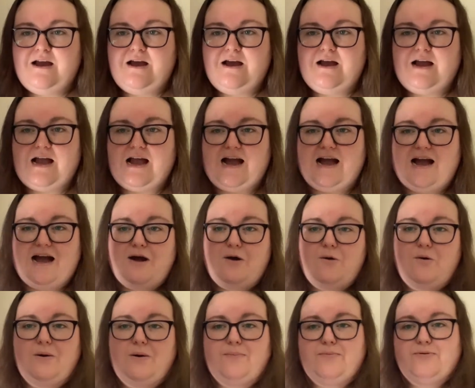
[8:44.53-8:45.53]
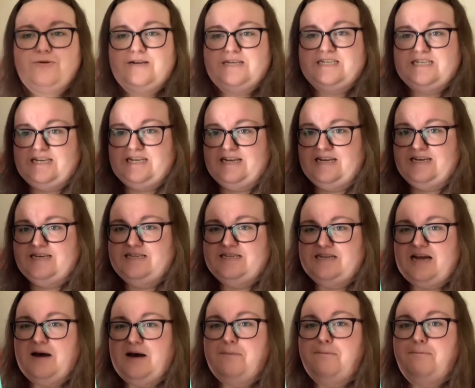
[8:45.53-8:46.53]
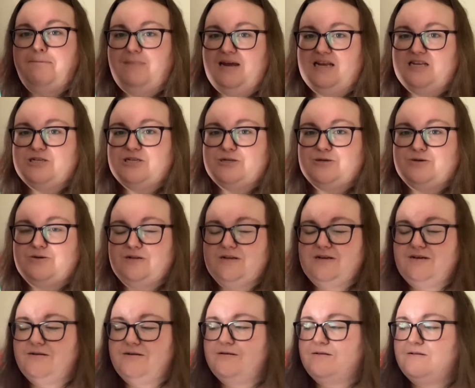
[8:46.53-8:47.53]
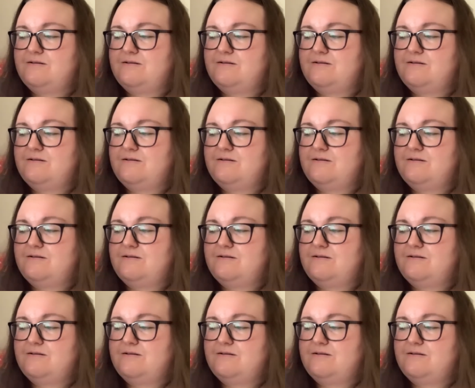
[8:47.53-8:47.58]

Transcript: How pretty is that mint colour?